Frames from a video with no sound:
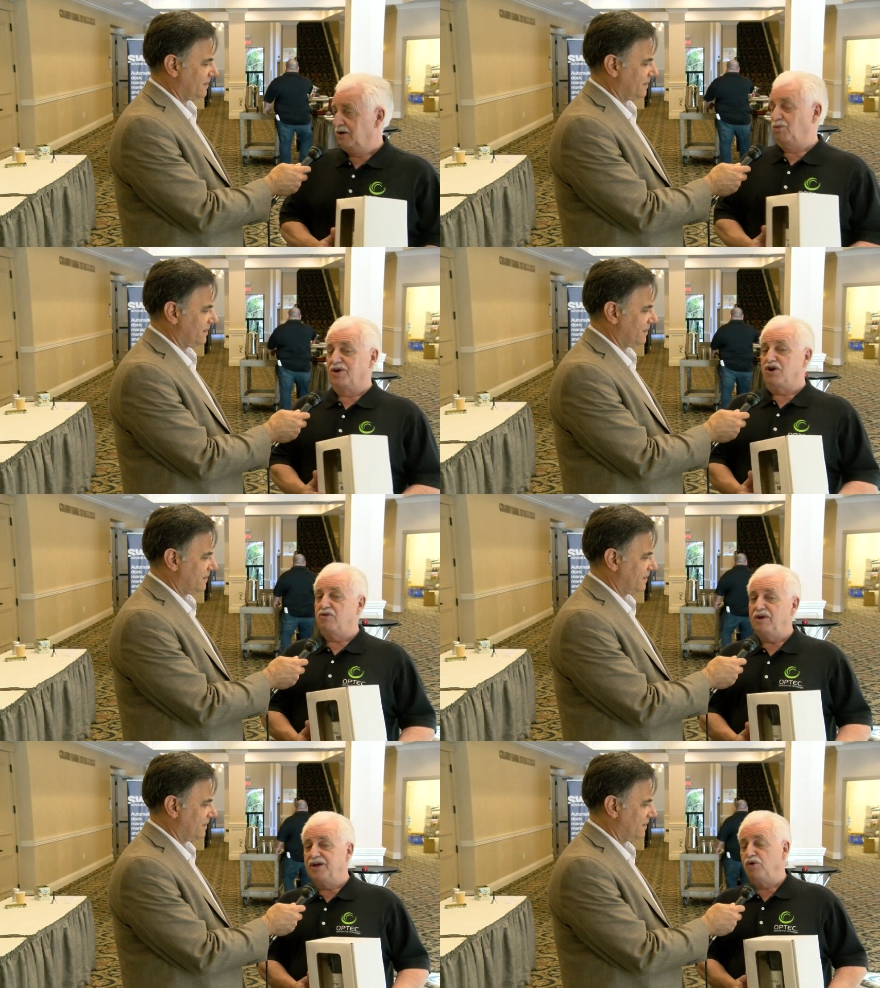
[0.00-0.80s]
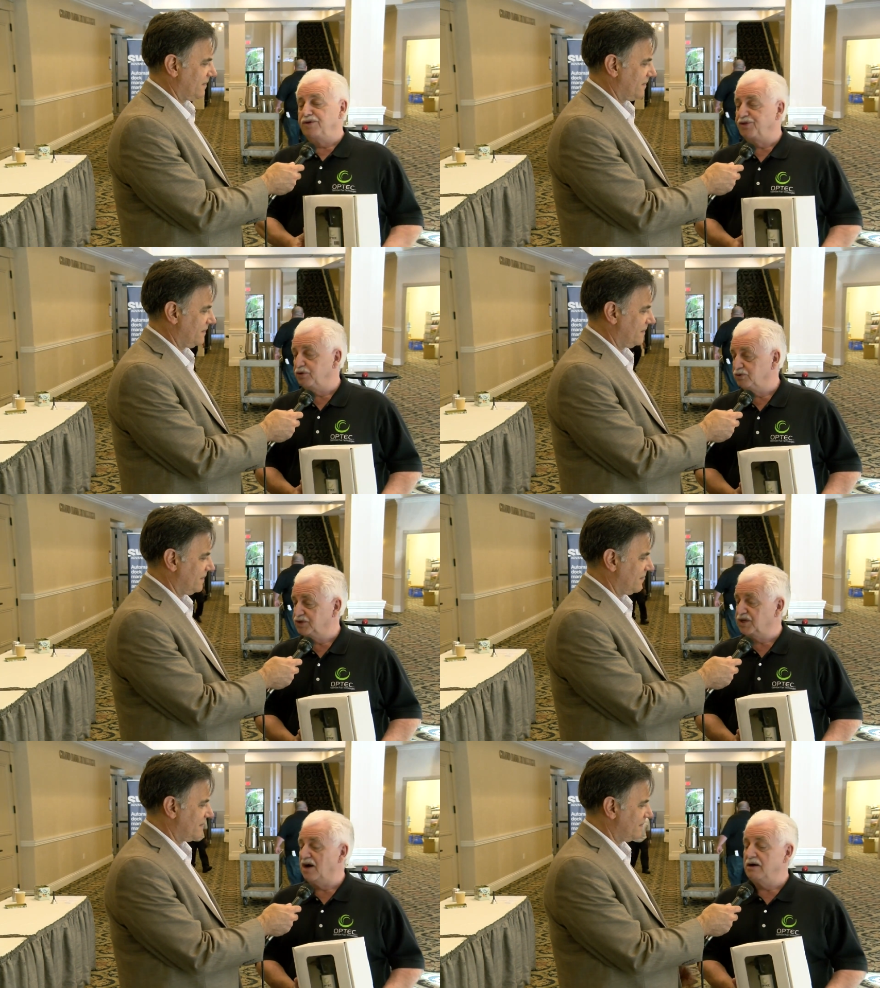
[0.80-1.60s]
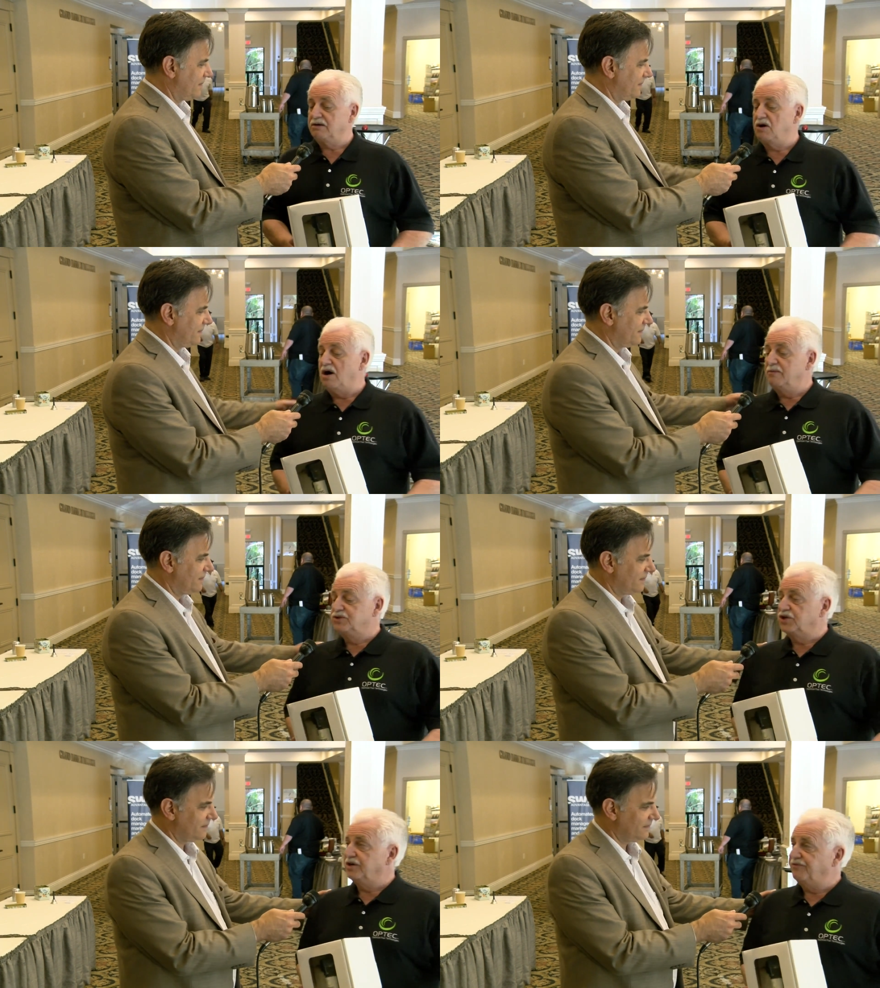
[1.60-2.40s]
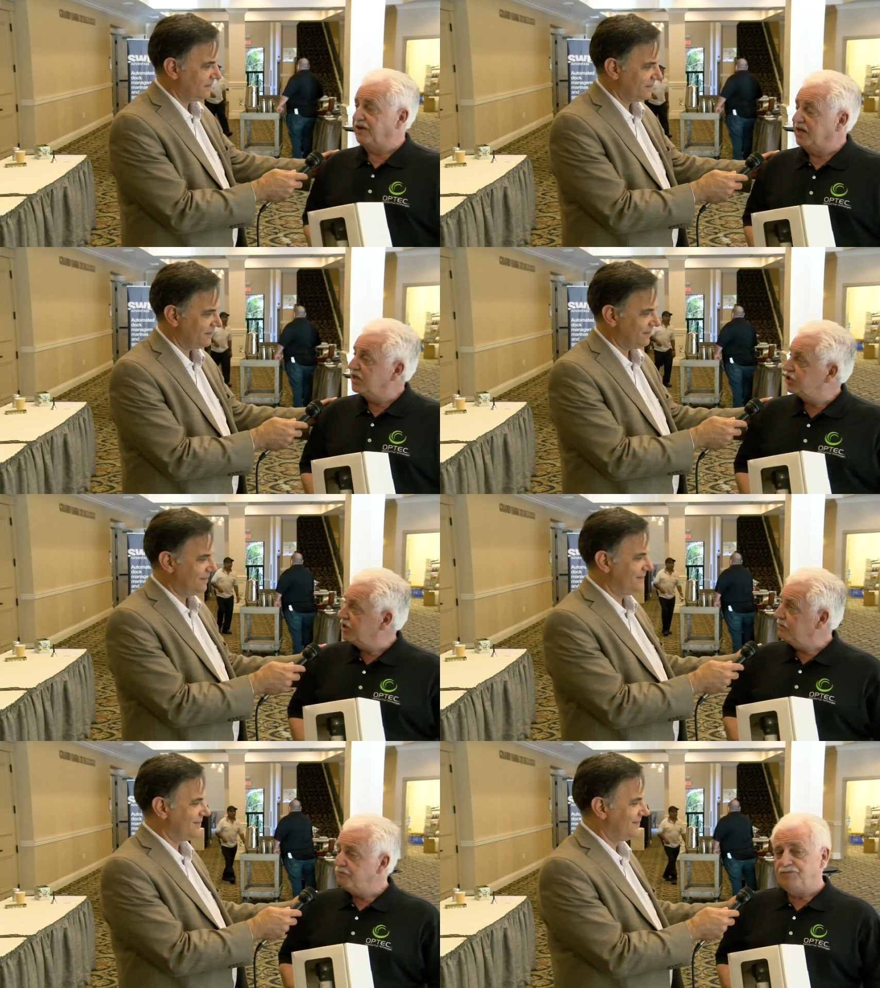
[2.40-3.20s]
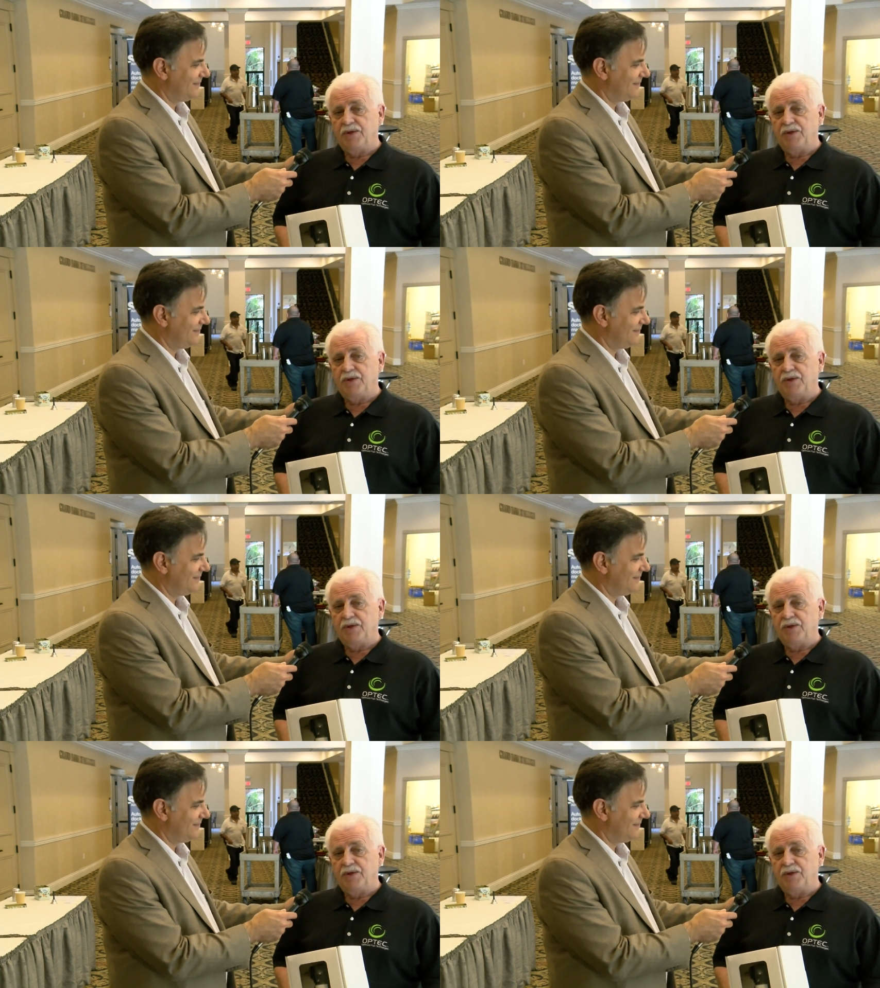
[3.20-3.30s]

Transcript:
Speaker 1: We're currently going through CARB certification,